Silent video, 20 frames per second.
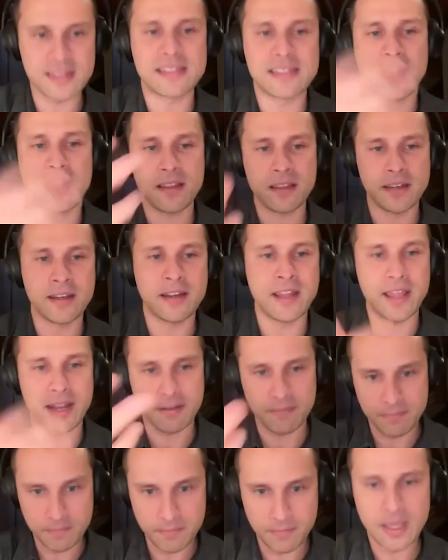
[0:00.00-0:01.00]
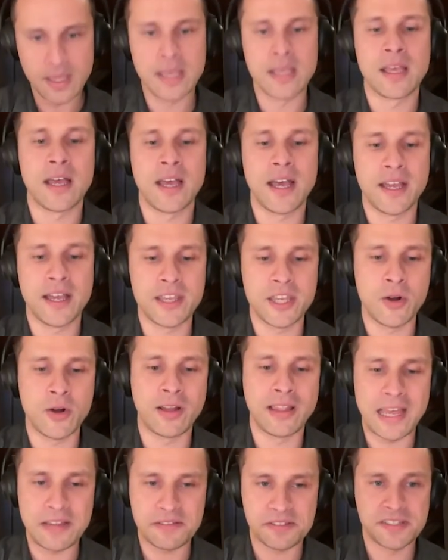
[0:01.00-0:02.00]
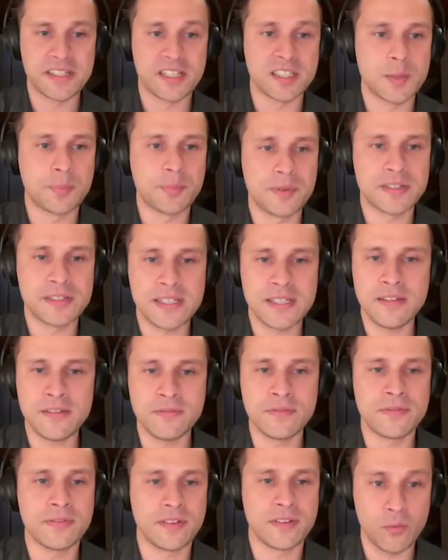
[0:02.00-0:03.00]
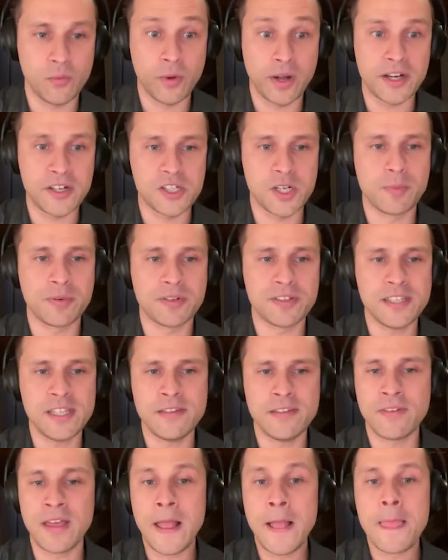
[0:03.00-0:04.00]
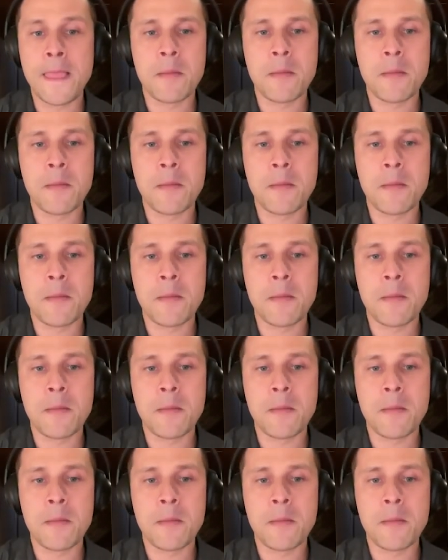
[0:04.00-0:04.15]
the cell, and allows the cell to perceive what it should perceive.